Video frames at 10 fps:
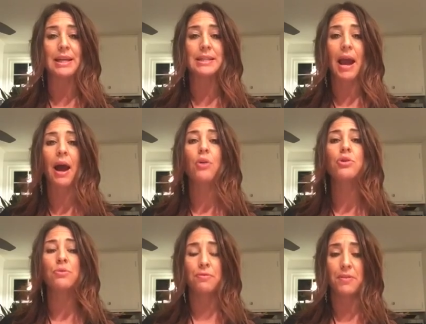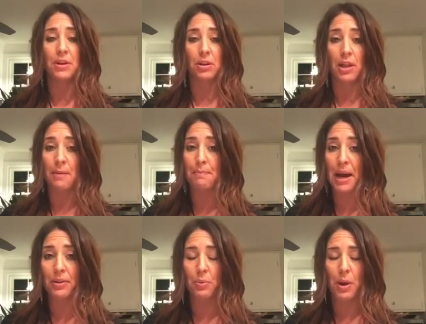It's how you feel. And
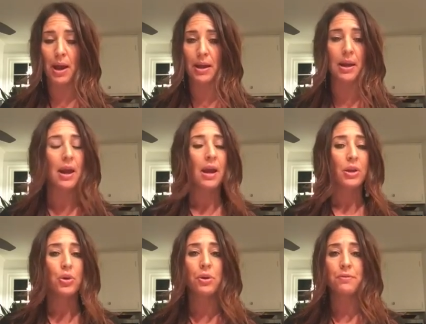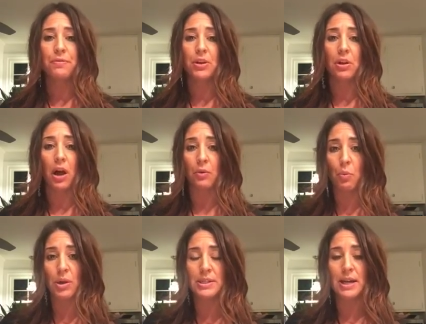by the way, you could feel on
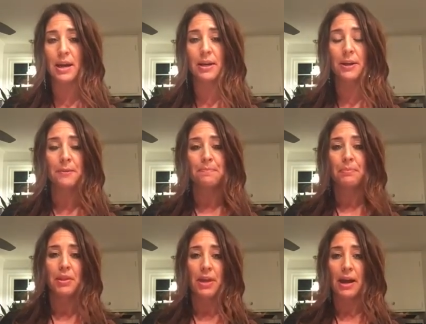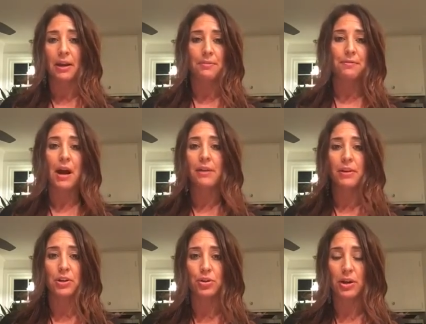one day that a 5
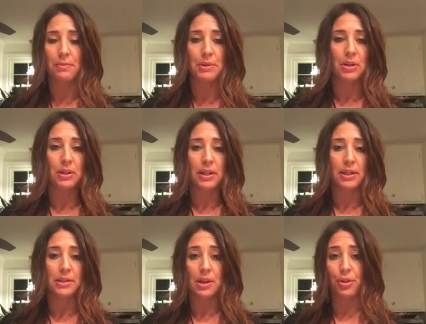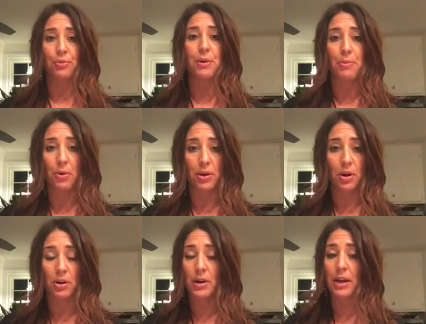on a treadmill is a
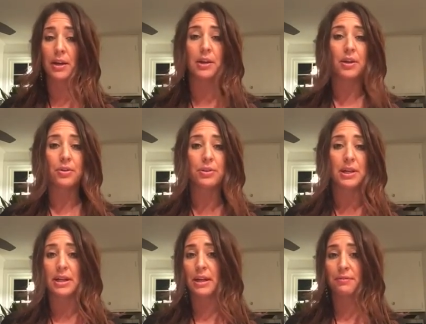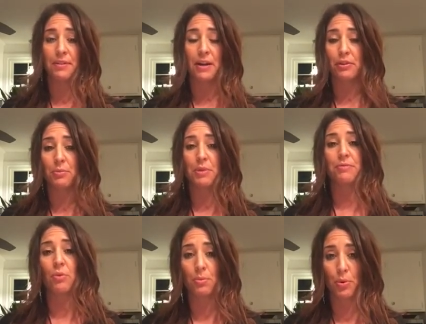3.0, and on another day a 5 could be a
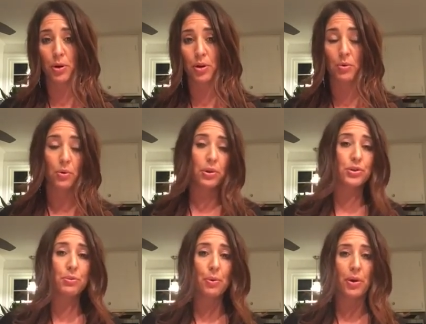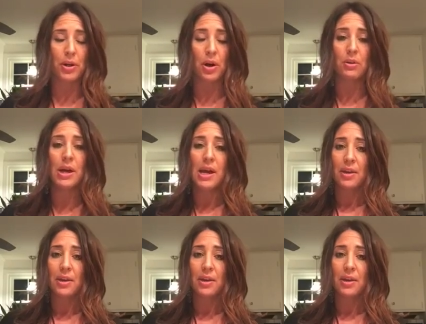4.0 or a 2.0.